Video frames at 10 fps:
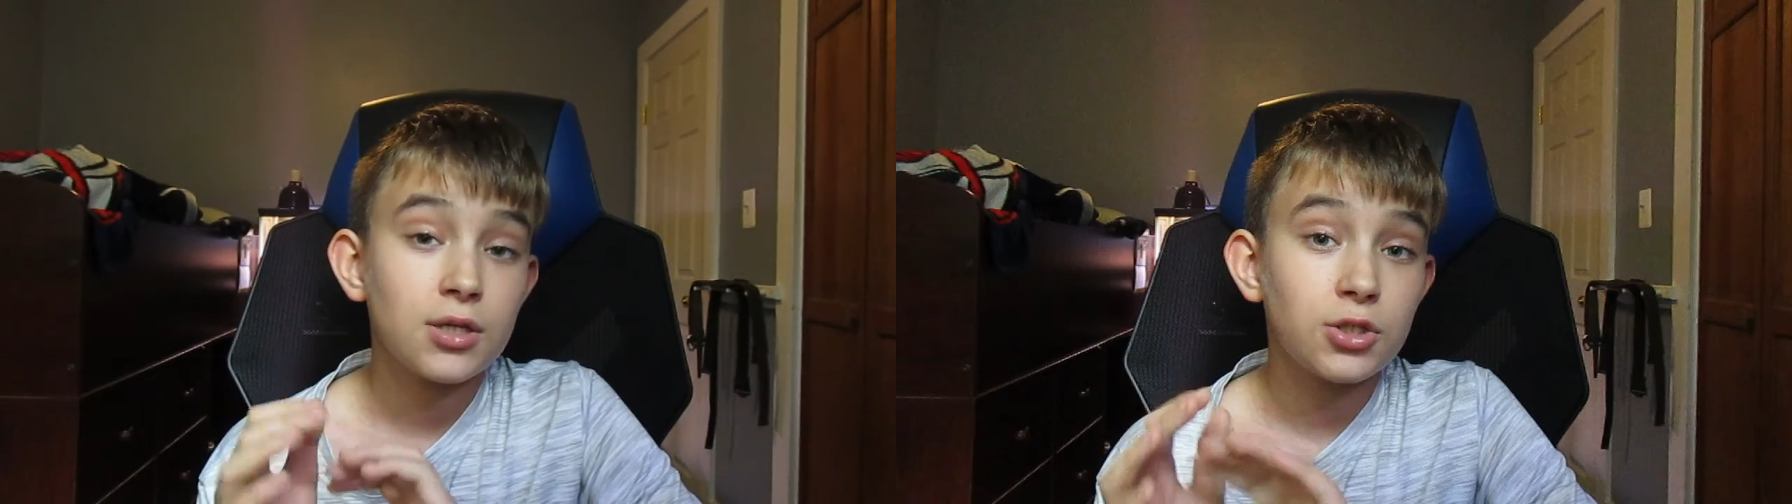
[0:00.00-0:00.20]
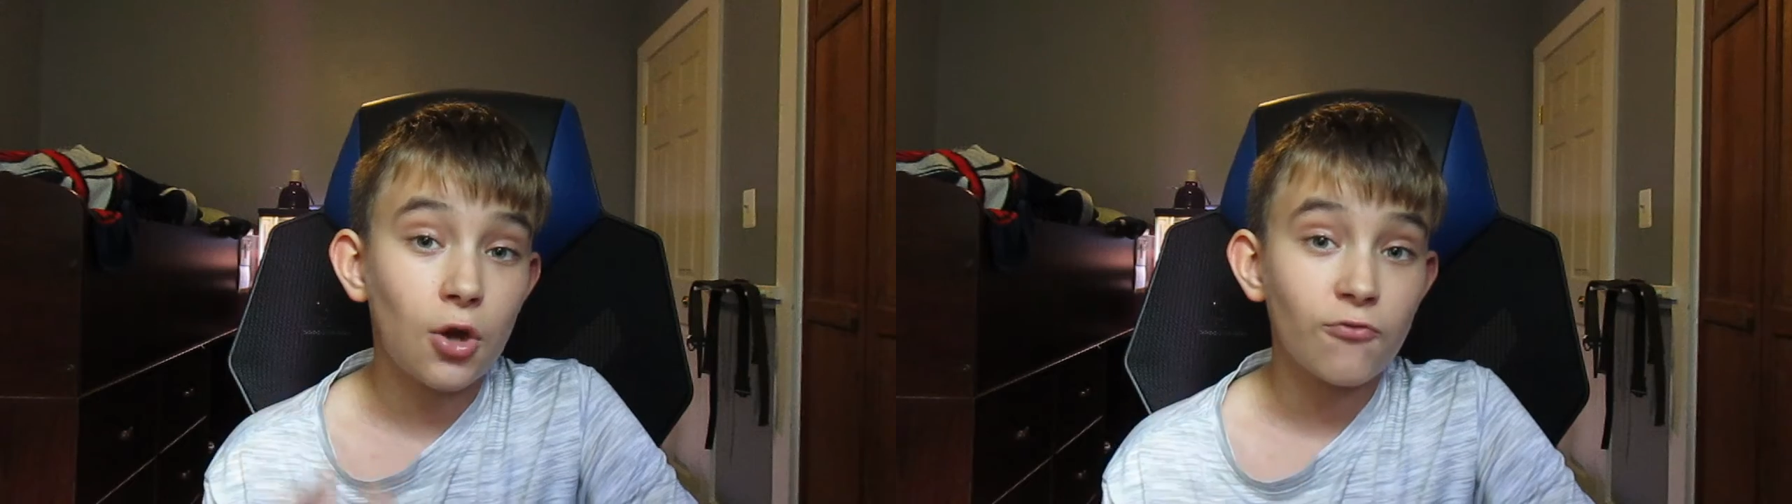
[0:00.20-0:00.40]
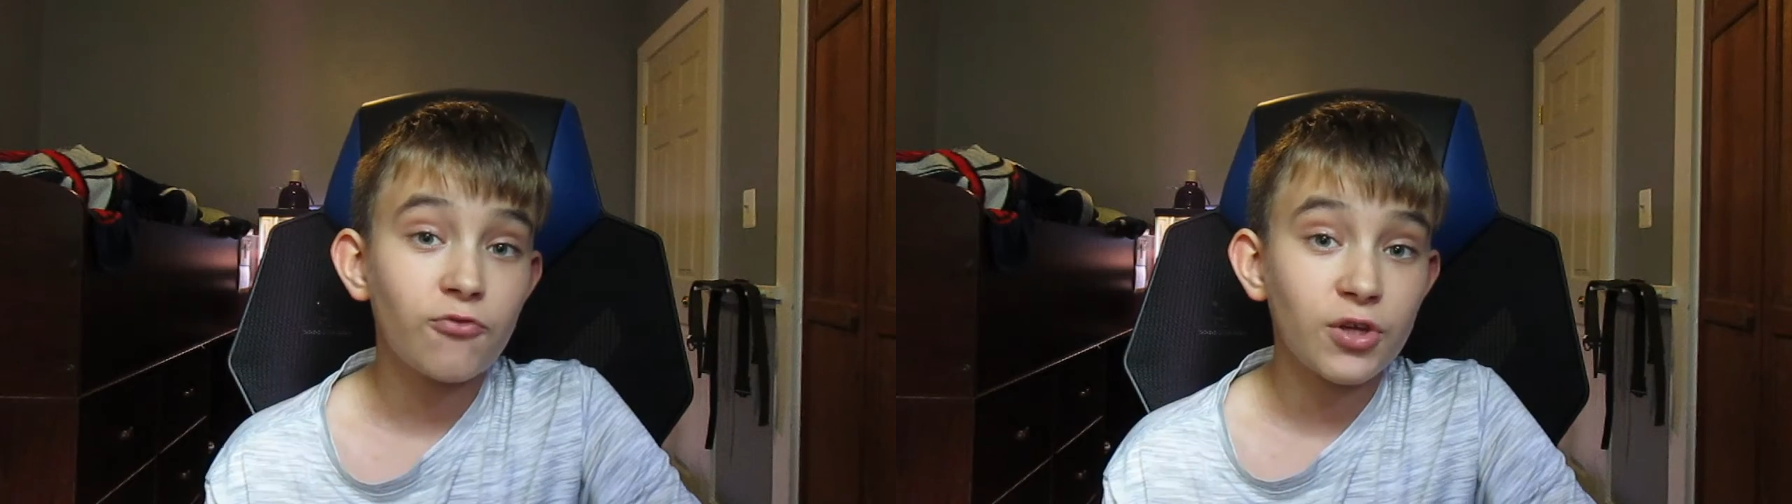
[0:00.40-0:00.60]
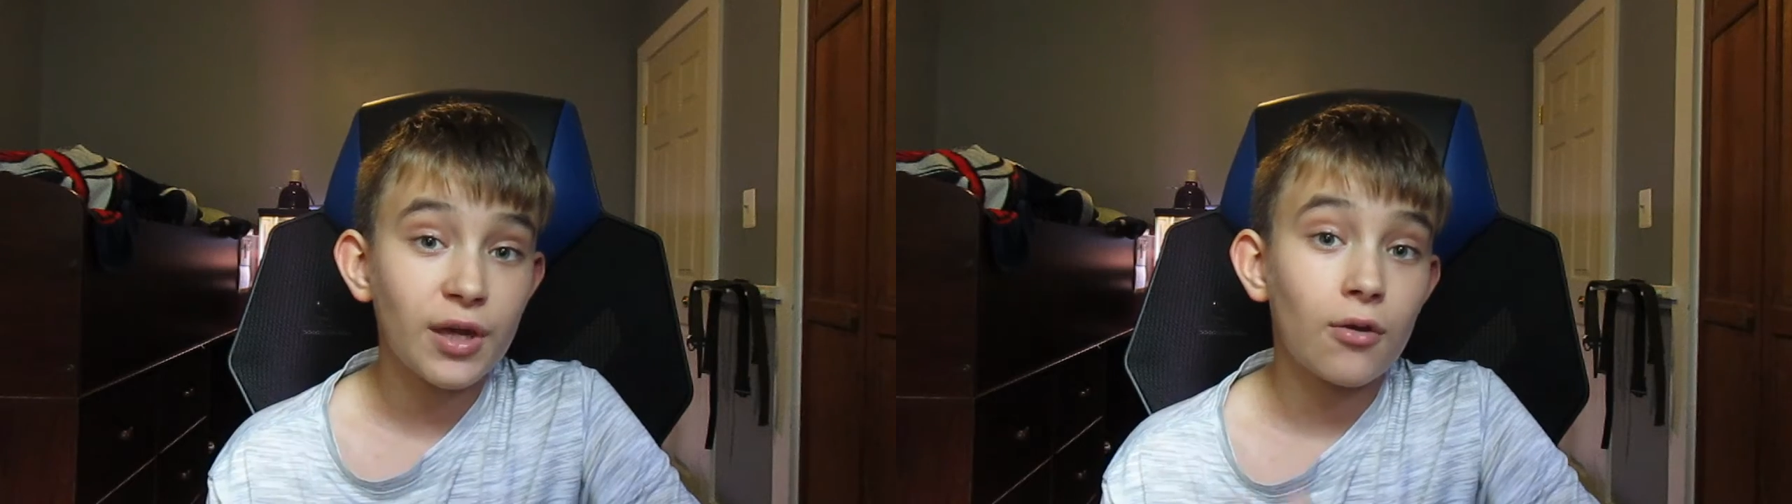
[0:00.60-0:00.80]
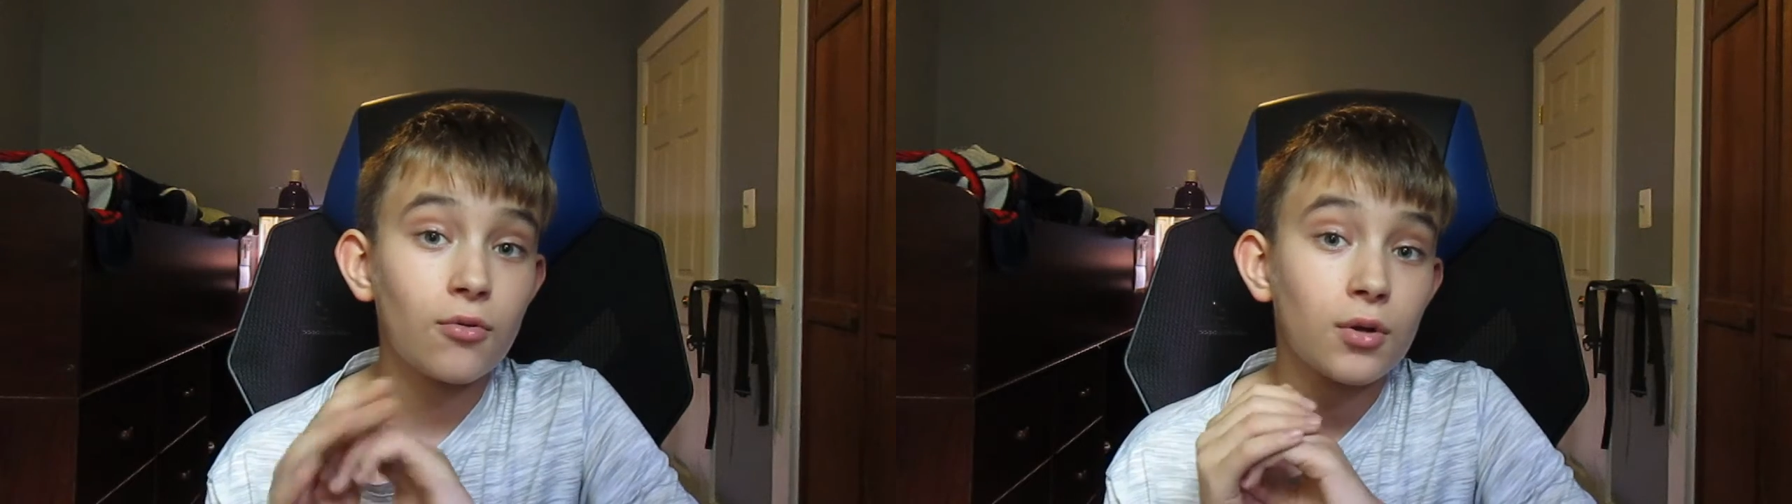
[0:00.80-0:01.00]
Don't freak
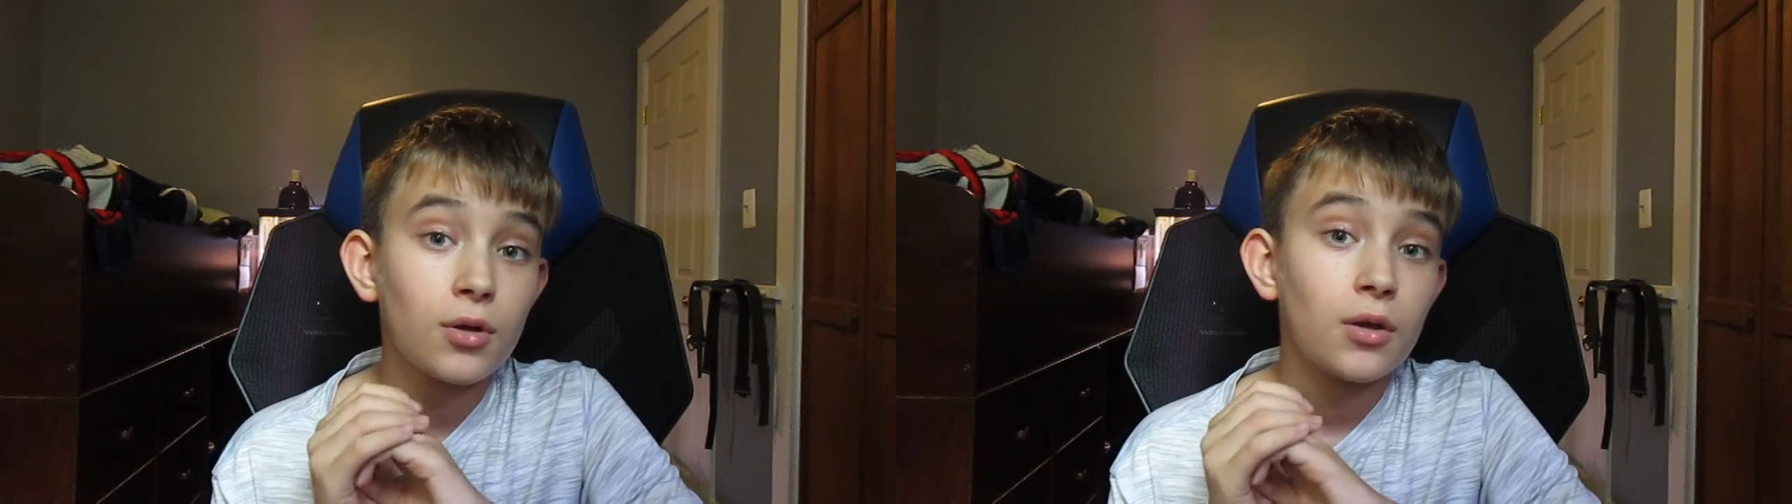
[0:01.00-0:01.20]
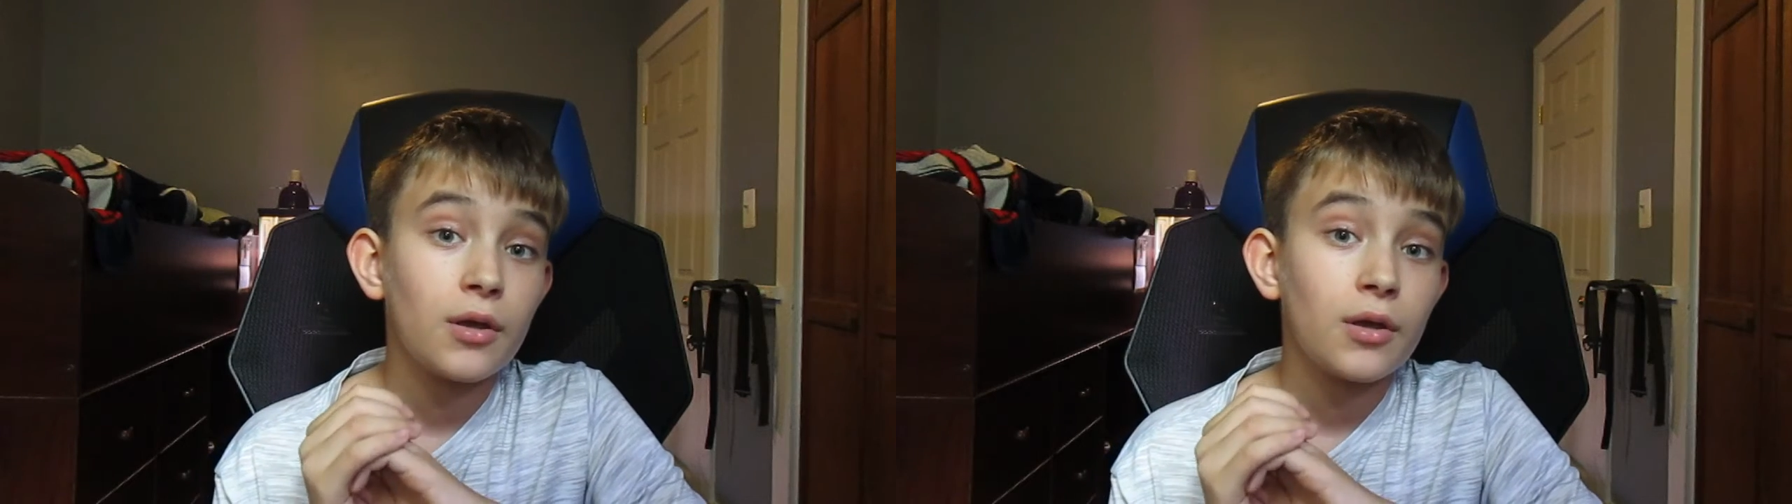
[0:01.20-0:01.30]
out